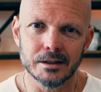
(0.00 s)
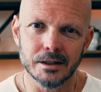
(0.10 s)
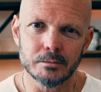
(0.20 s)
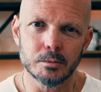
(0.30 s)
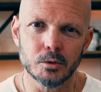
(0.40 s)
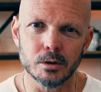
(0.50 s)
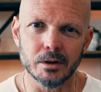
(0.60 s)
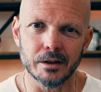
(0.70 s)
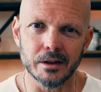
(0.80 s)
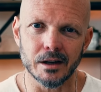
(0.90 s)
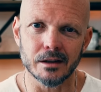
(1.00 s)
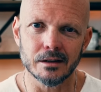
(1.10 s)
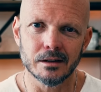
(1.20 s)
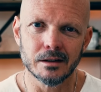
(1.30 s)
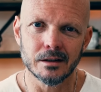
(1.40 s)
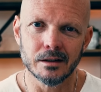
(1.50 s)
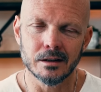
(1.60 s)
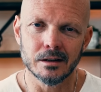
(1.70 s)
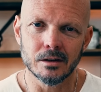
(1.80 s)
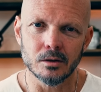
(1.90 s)
Tell me more about that."
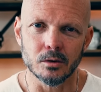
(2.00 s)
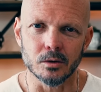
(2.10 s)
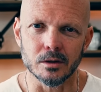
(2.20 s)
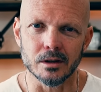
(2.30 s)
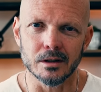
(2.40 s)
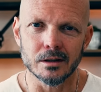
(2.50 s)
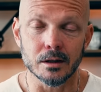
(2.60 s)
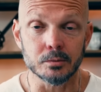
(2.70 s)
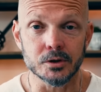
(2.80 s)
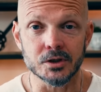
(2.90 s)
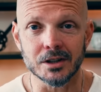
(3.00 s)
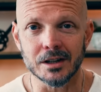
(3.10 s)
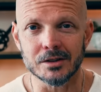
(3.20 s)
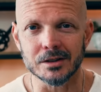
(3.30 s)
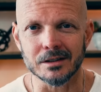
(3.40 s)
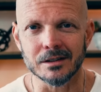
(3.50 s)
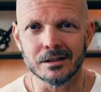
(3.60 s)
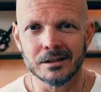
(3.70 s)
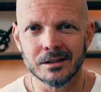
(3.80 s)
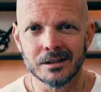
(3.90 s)
Or appreciation.
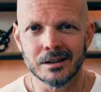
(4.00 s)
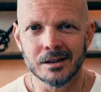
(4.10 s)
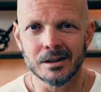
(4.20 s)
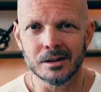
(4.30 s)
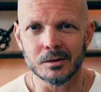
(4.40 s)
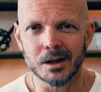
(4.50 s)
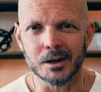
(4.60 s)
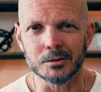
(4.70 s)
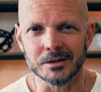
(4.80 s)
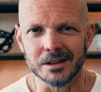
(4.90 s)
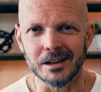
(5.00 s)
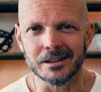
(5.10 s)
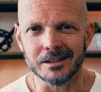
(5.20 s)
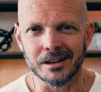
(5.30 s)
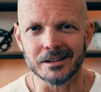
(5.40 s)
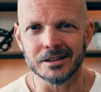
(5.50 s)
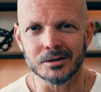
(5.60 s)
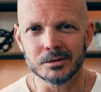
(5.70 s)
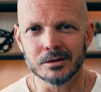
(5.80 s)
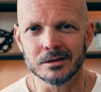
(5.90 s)
"Wow, I really like that. That's
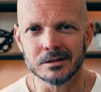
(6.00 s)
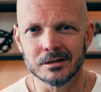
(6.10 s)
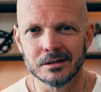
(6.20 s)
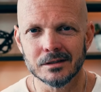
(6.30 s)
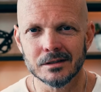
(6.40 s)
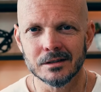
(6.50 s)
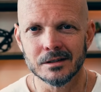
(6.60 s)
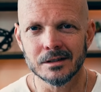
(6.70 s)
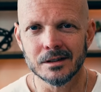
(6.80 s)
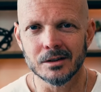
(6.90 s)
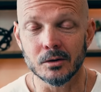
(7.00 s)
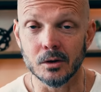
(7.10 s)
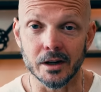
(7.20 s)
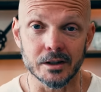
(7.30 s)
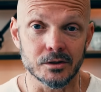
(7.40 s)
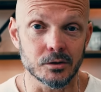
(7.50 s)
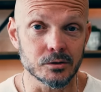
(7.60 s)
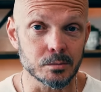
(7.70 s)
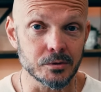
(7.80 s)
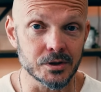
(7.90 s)
cool." Or I could do
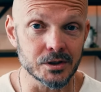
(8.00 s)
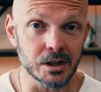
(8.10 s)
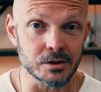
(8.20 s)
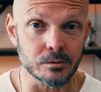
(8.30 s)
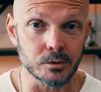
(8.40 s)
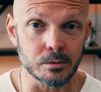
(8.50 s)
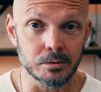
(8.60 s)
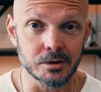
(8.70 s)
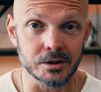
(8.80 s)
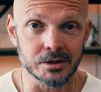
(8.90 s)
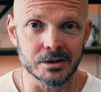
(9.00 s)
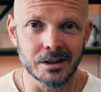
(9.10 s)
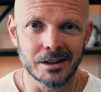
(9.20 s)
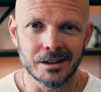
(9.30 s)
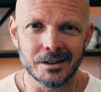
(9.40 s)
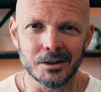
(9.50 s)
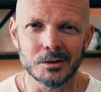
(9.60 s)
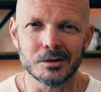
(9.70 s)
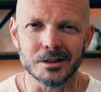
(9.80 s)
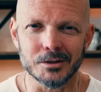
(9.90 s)
his appreciation with a push.
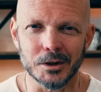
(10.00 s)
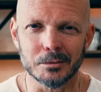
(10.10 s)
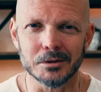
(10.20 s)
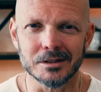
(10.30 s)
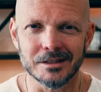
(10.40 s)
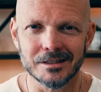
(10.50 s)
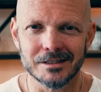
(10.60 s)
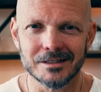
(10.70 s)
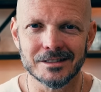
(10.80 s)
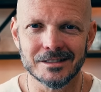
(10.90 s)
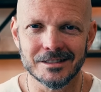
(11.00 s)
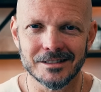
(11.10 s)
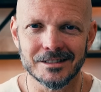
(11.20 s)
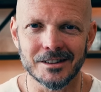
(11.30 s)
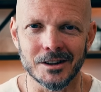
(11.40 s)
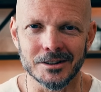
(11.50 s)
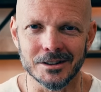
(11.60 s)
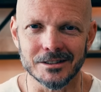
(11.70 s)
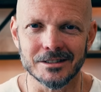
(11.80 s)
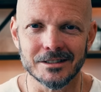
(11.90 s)
"You are trouble, aren't you?"